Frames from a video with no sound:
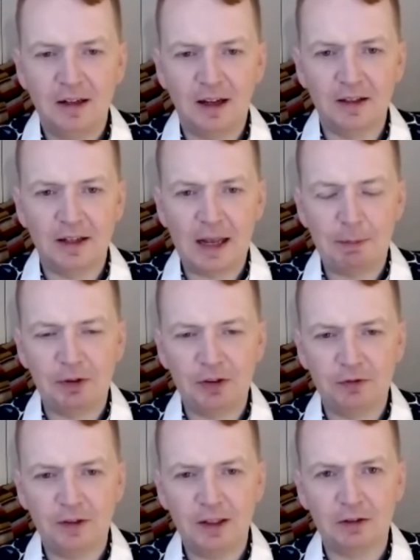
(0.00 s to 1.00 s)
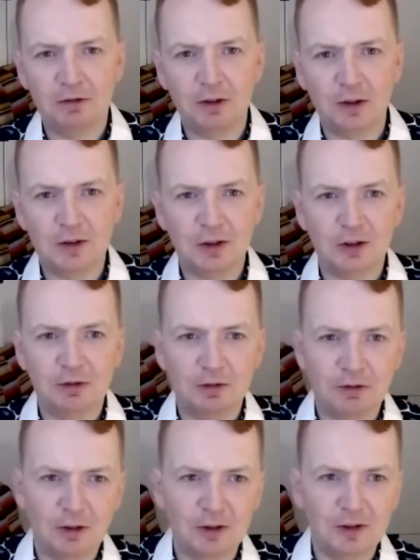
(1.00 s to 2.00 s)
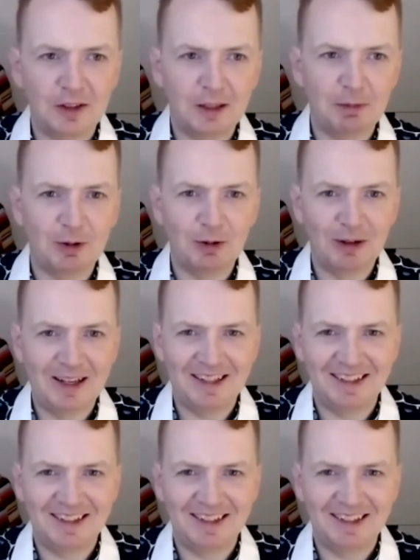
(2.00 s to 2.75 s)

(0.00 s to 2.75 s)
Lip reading: and the leper's finger falls off and falls into the bowl.